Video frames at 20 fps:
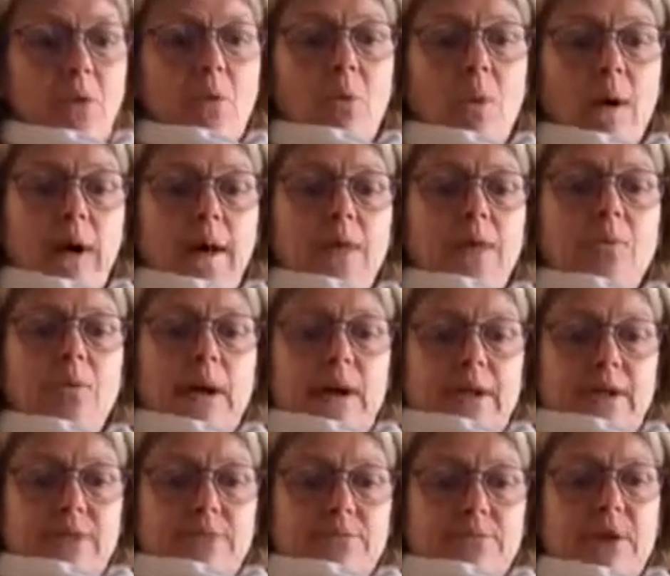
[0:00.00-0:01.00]
Well,
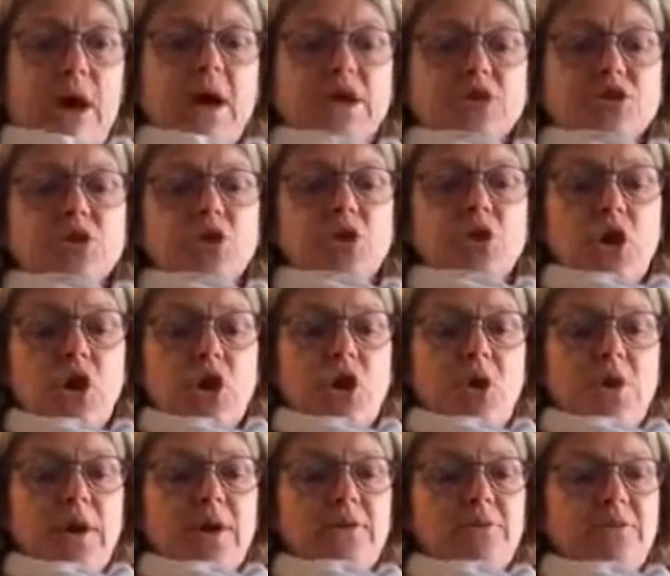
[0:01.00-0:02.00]
well, I shall
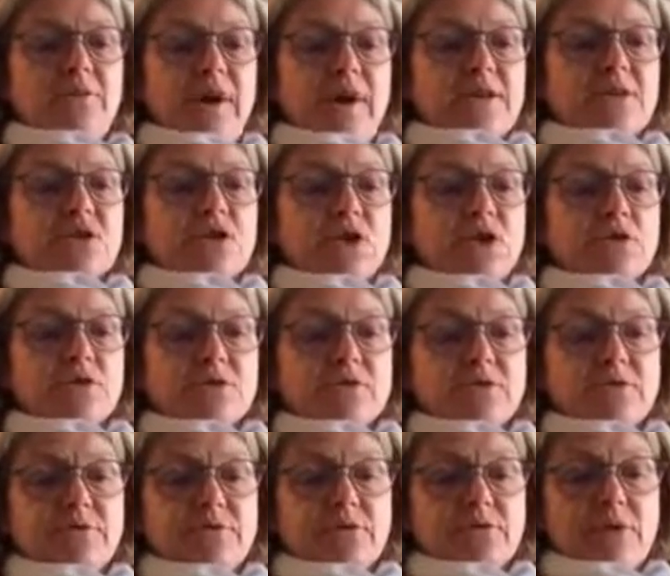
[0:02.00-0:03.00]
go and fetch
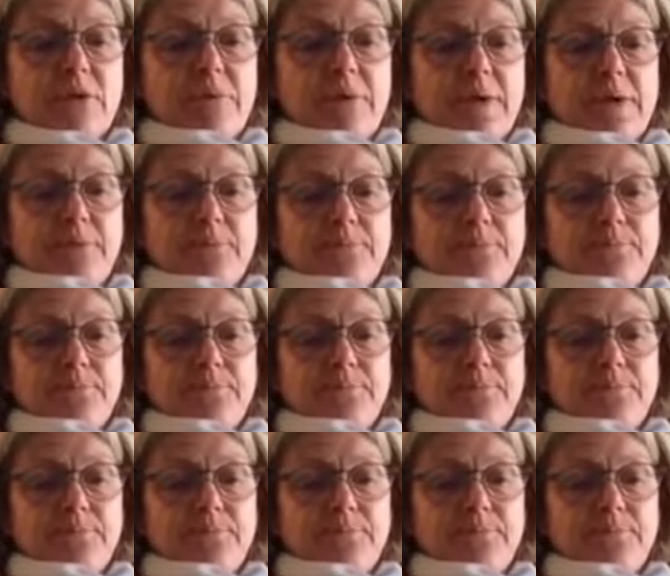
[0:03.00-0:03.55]
Christopher Robin."